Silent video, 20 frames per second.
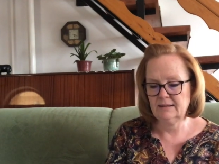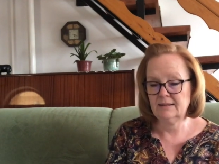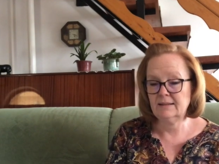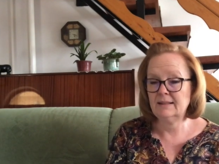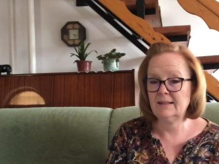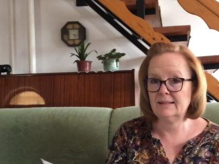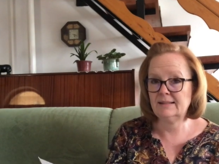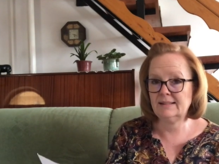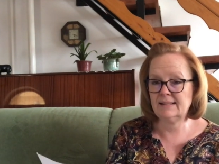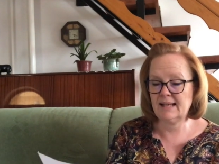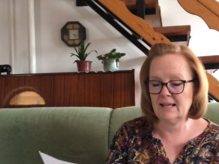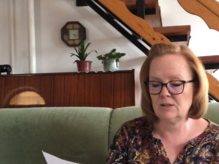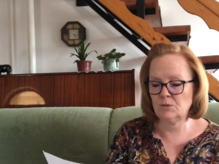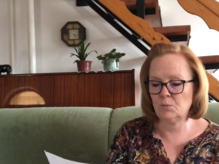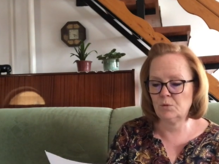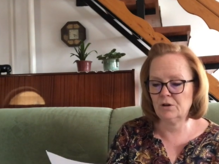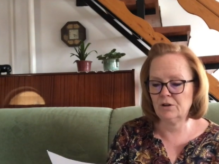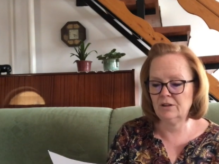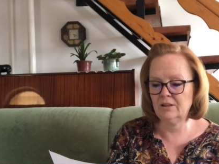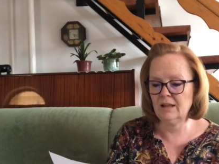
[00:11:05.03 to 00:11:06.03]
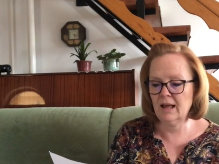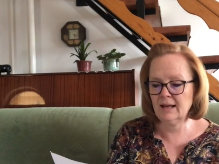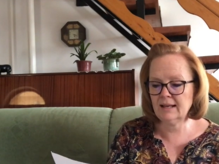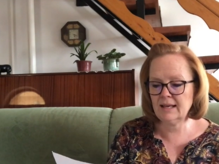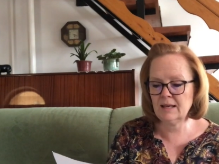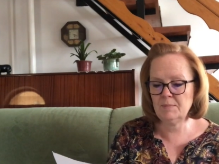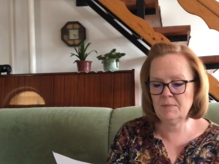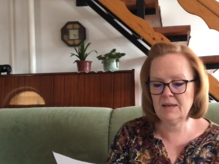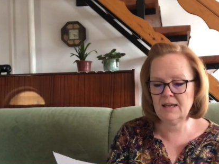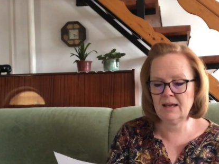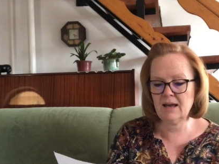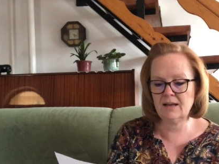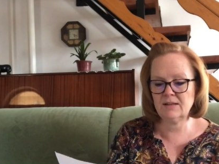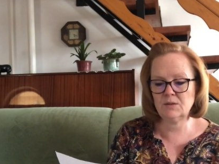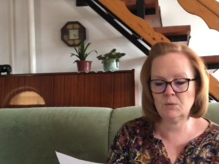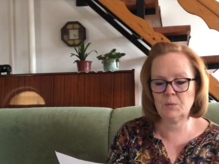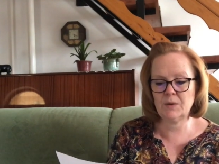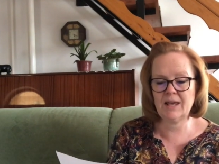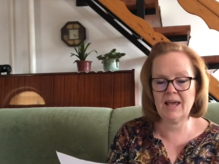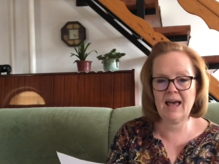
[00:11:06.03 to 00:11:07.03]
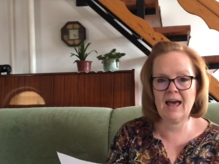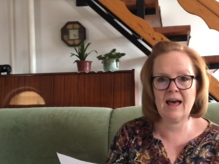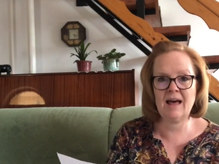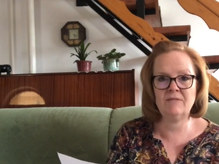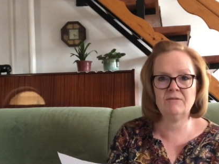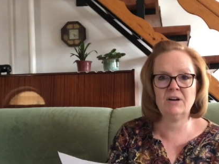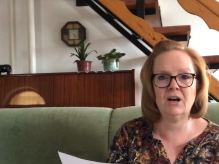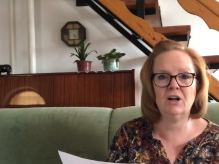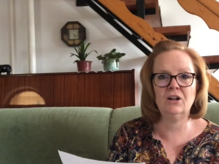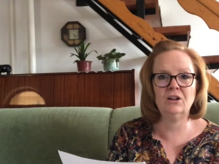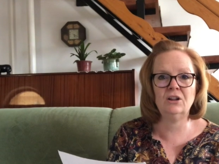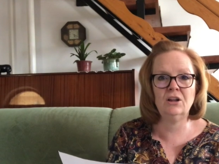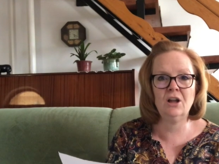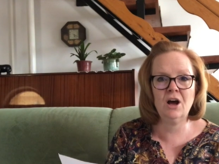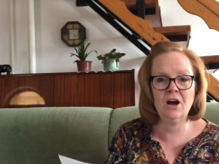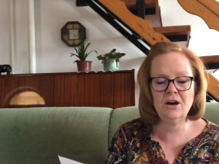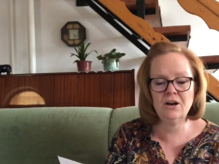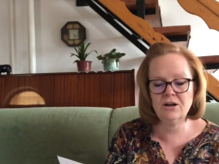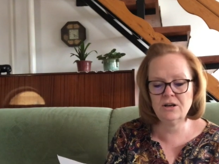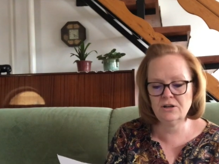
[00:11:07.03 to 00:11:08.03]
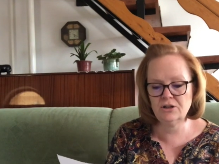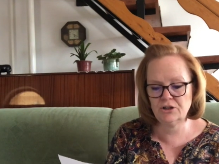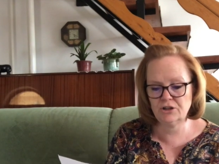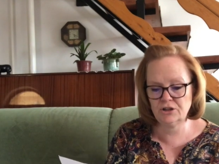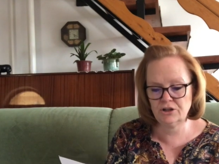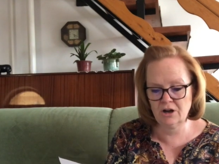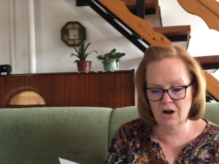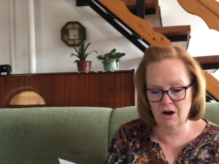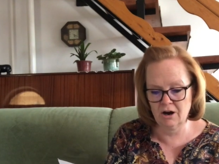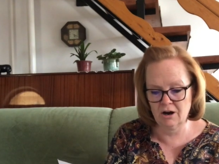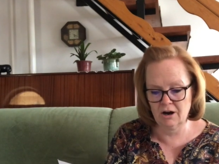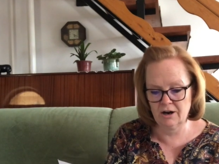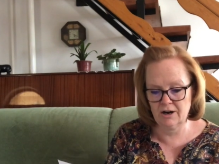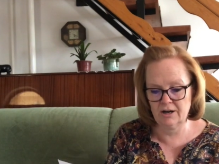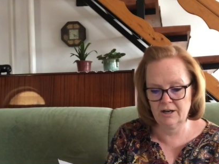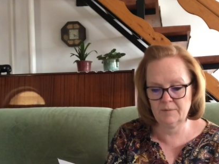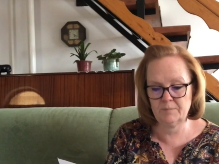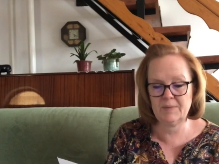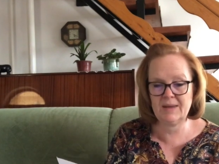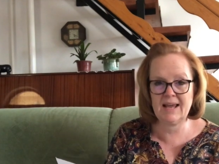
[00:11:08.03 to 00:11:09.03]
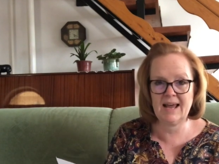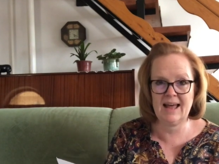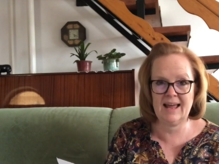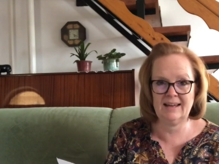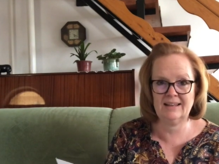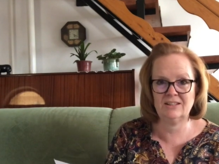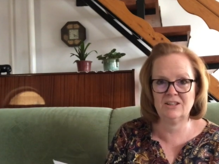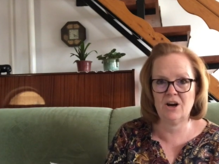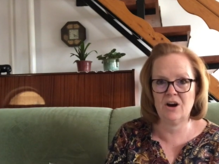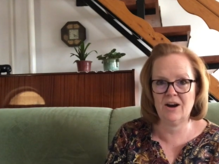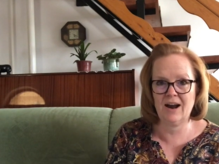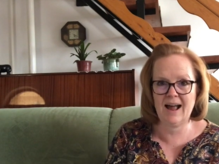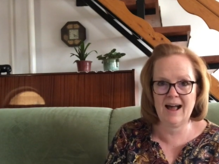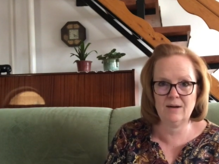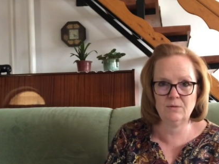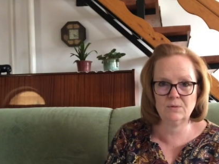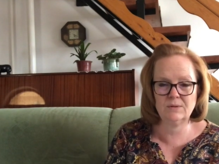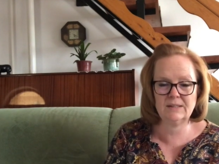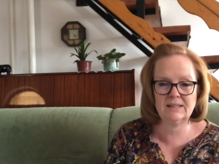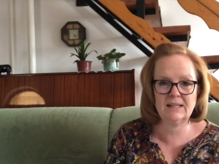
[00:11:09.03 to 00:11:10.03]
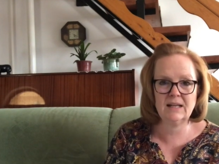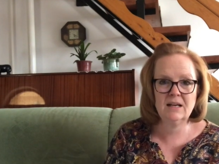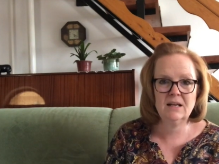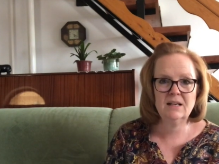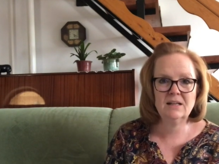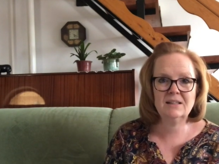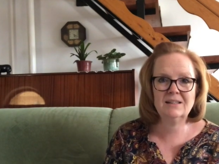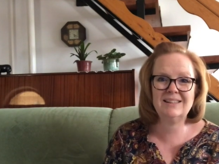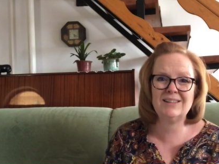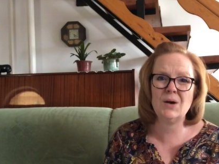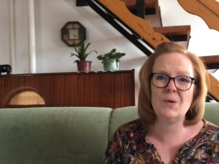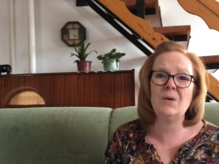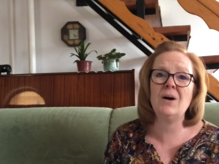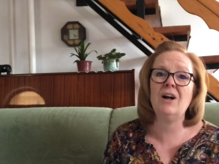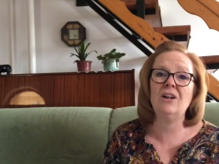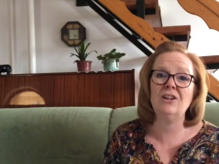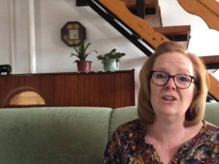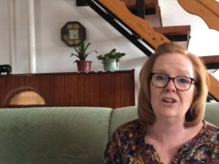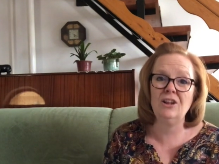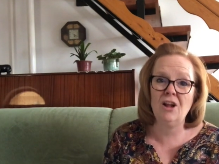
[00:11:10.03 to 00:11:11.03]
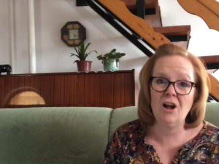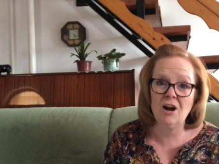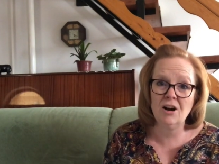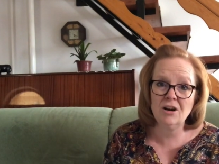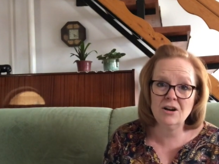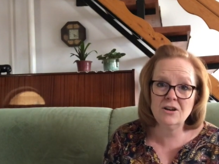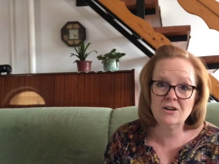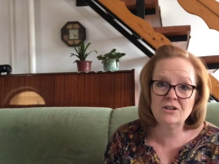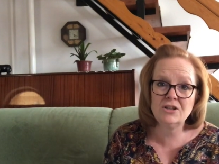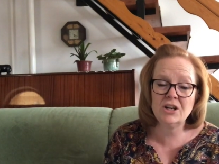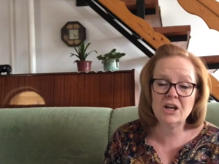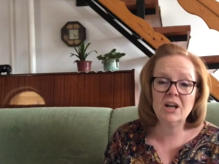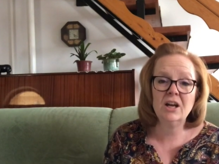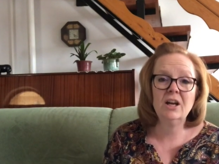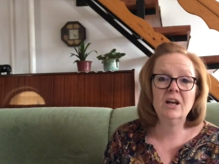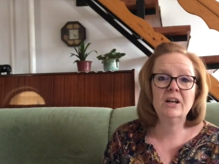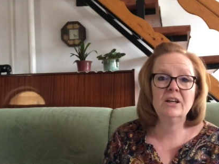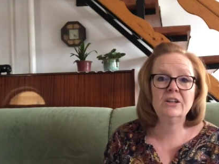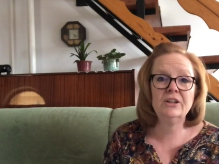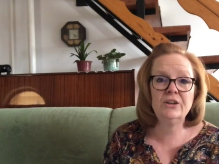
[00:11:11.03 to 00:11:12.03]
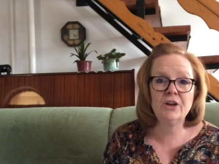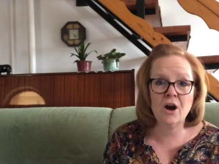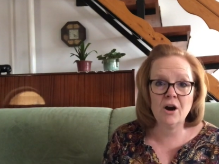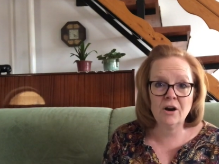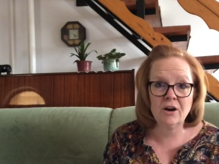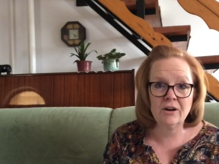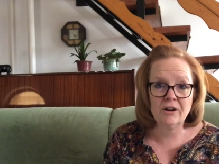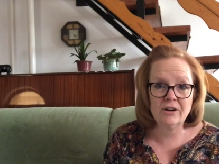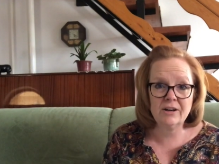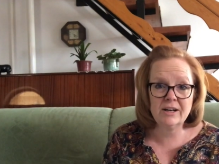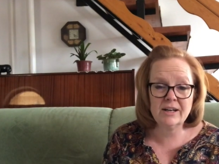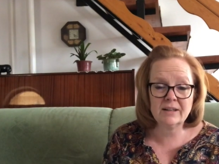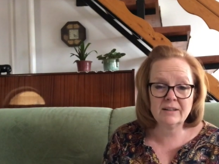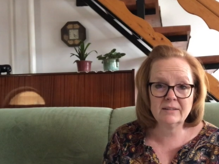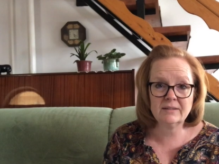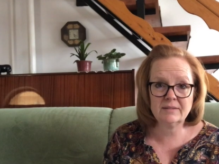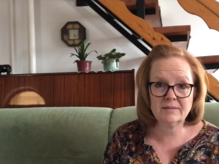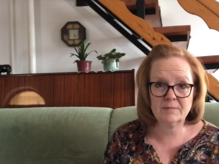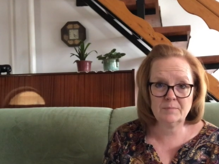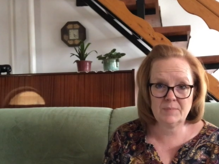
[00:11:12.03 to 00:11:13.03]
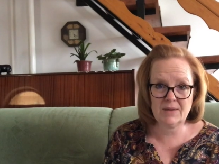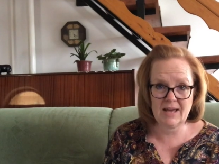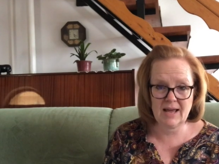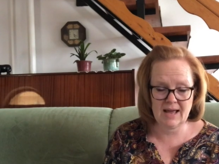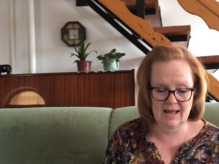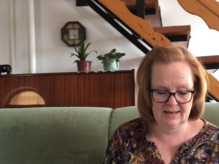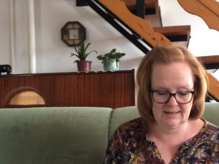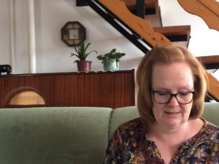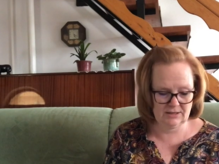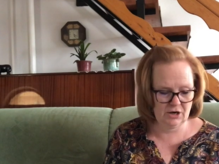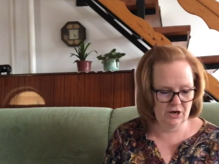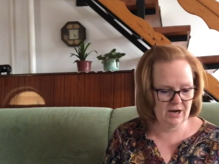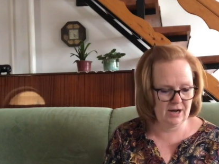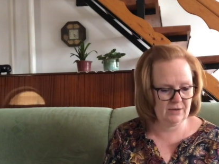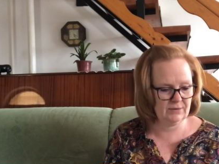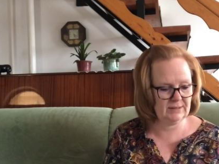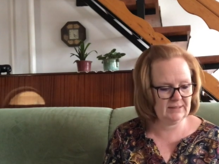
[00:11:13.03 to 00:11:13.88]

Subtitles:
It says, we're lucky because we have a large yard behind our house. So a large yard behind our house.